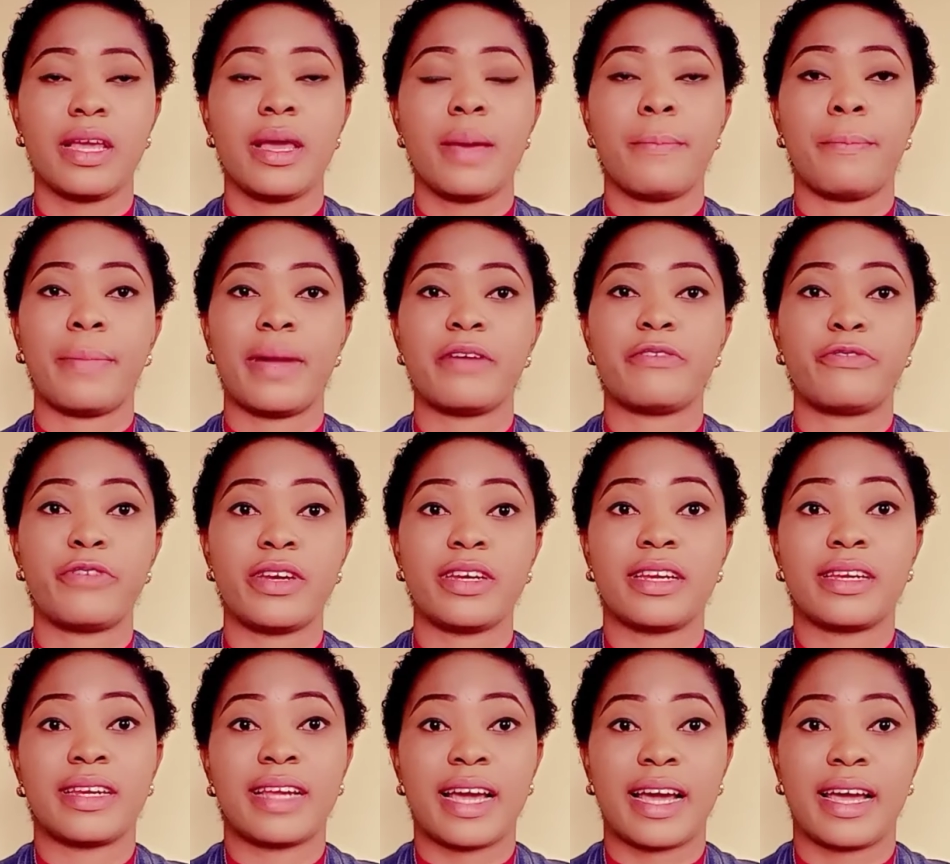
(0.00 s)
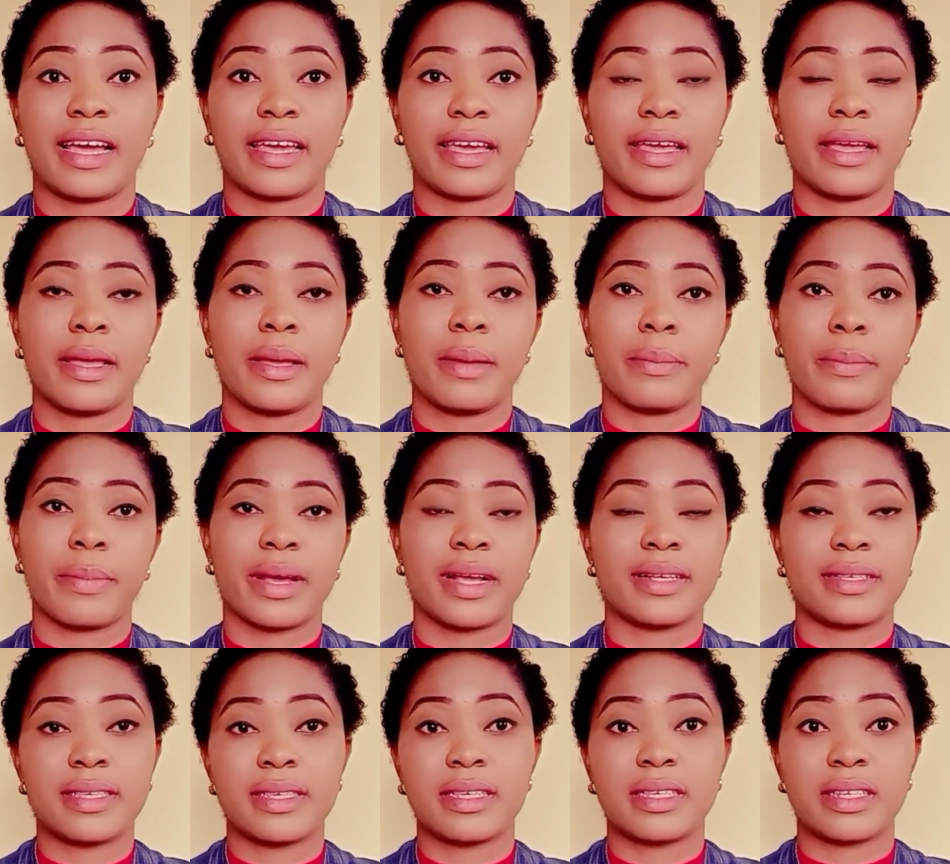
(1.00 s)
my friend and I, my
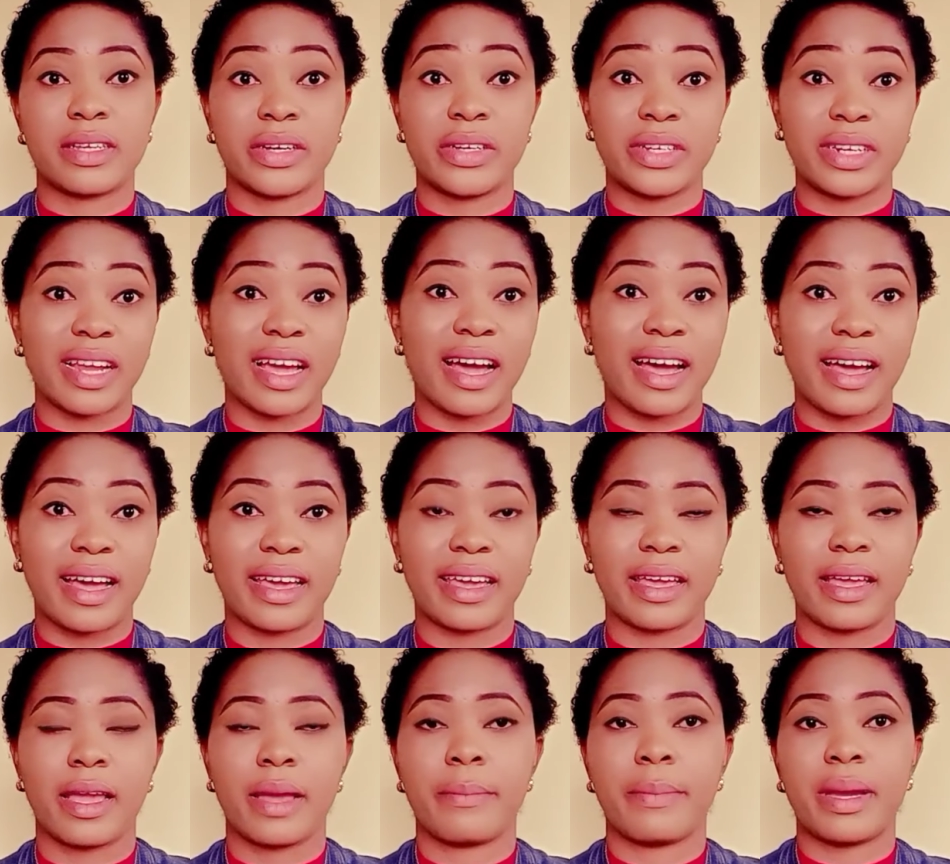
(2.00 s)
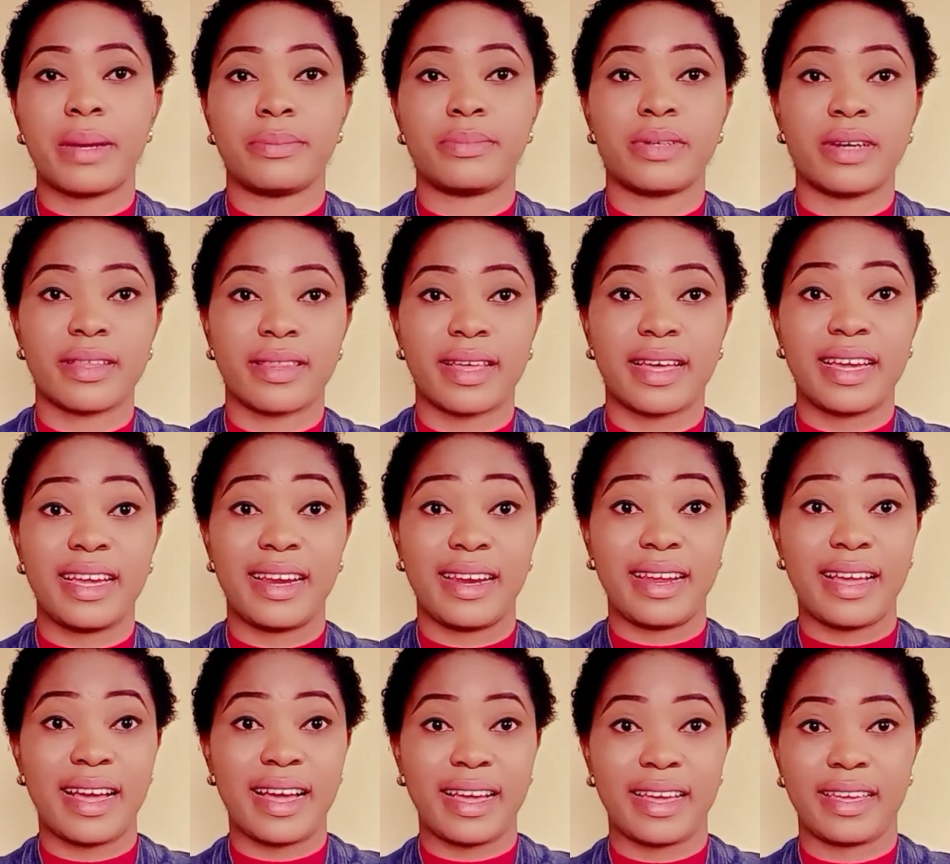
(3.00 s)
sister and I, my brother and
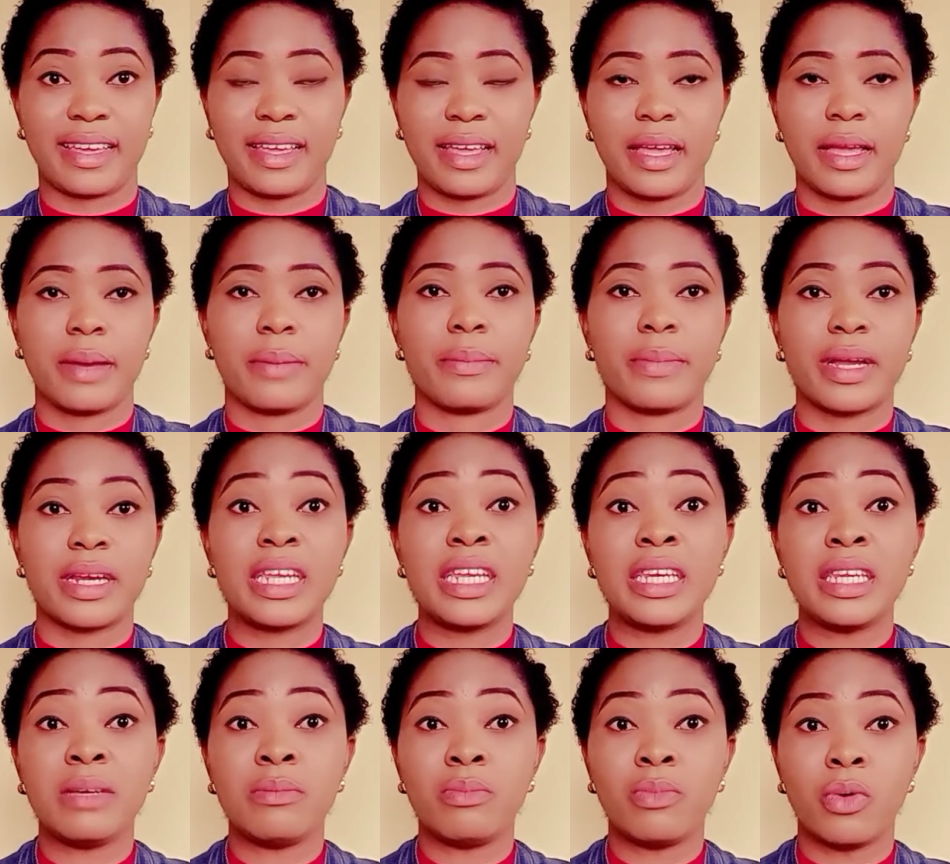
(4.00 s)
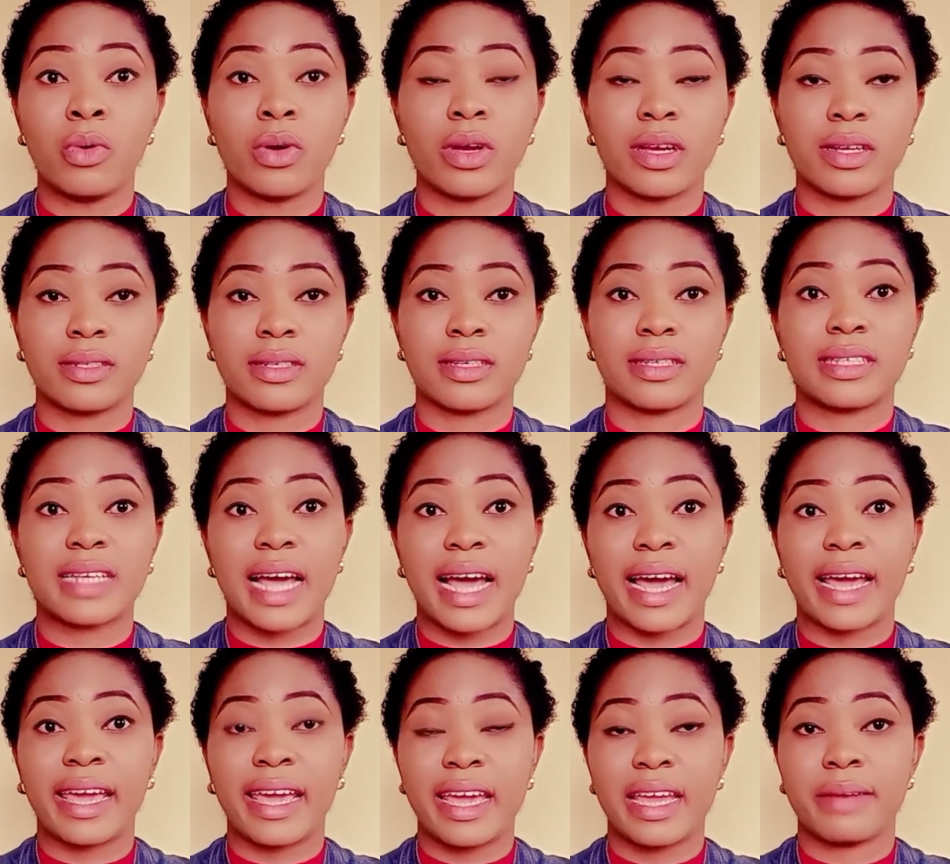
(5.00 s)
I. But in Igbo, it is
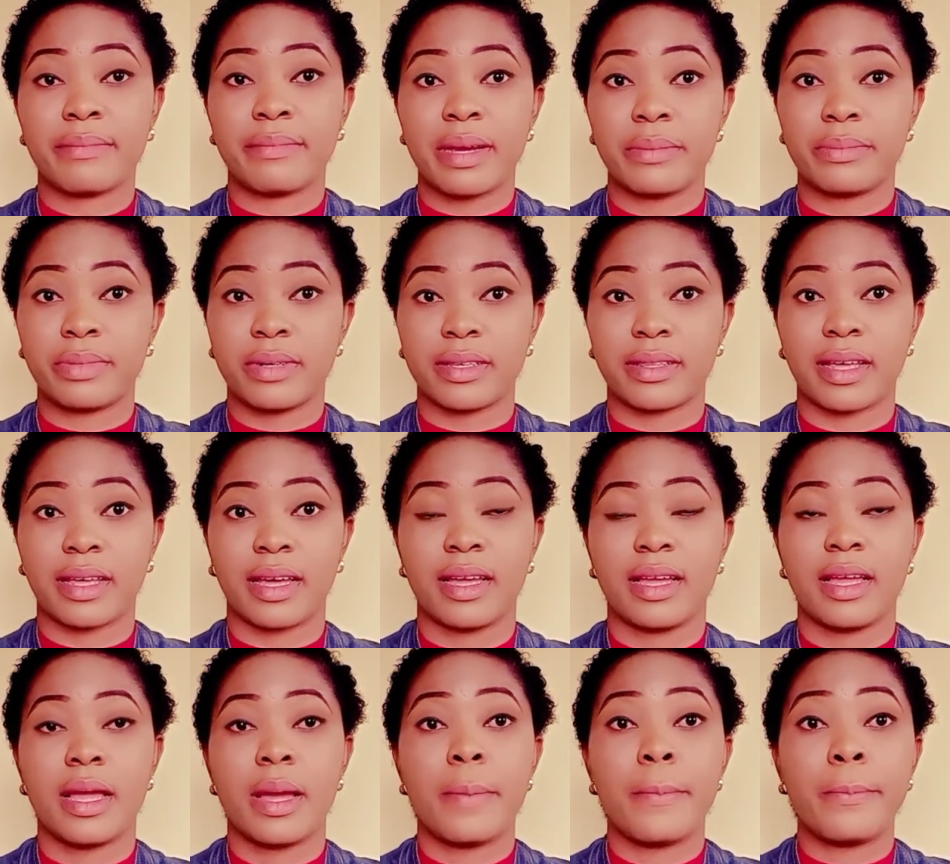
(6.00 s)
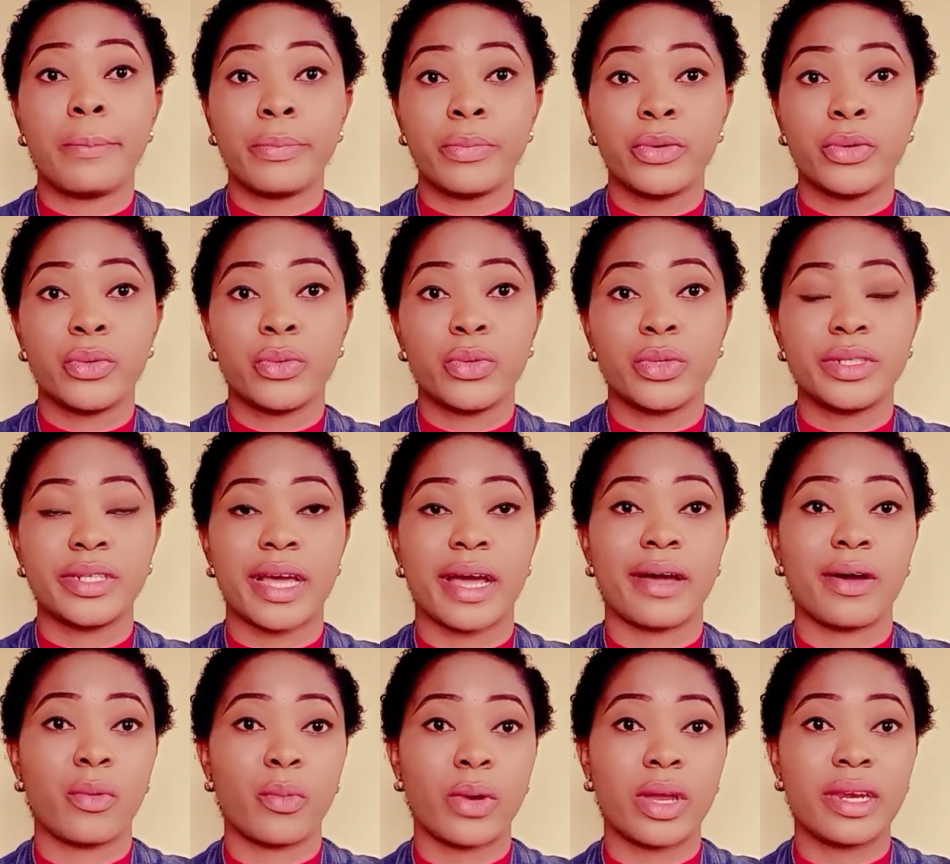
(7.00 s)
I and my brother. Mu na
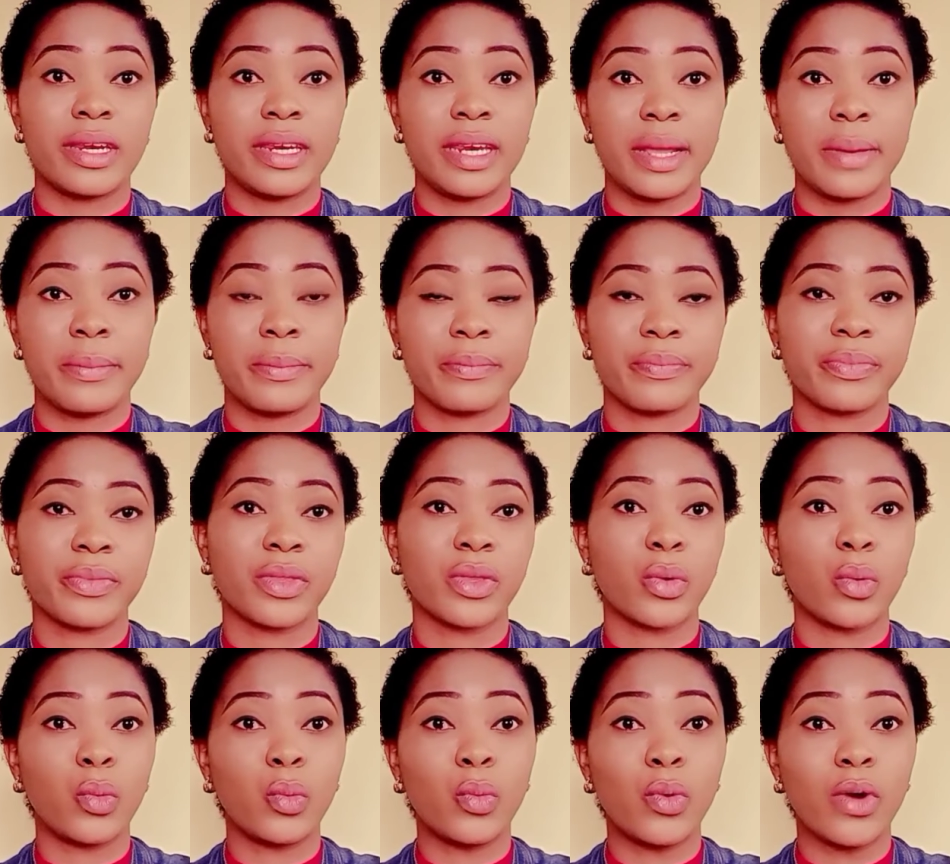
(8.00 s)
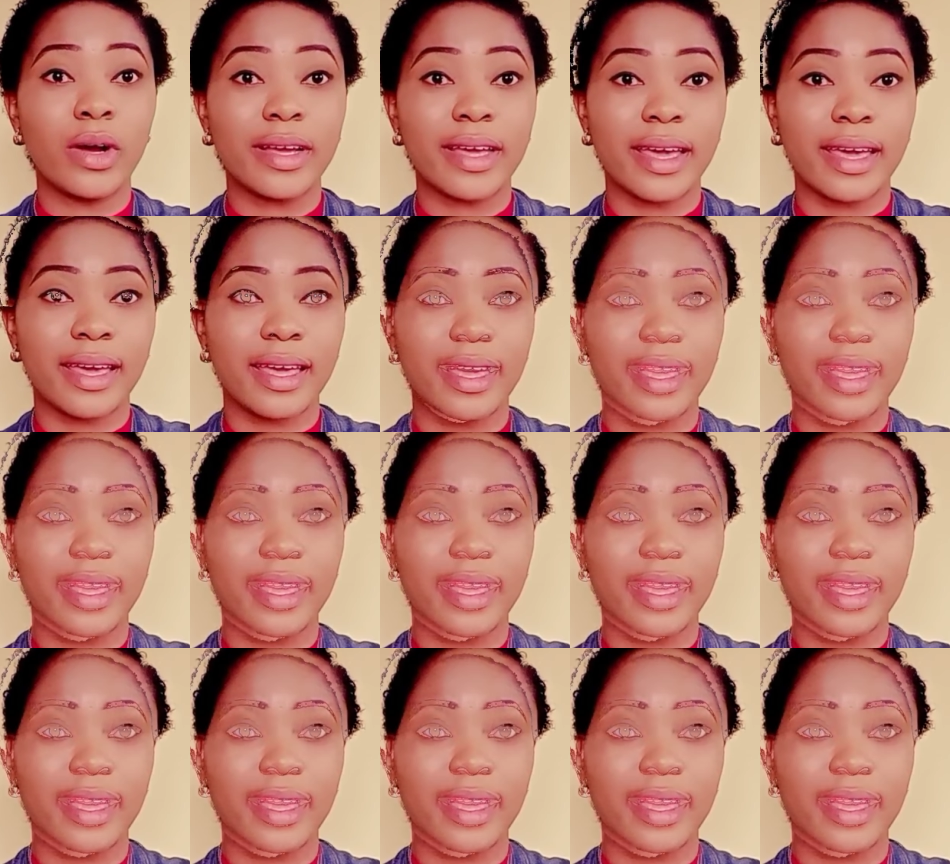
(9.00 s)
one name woke.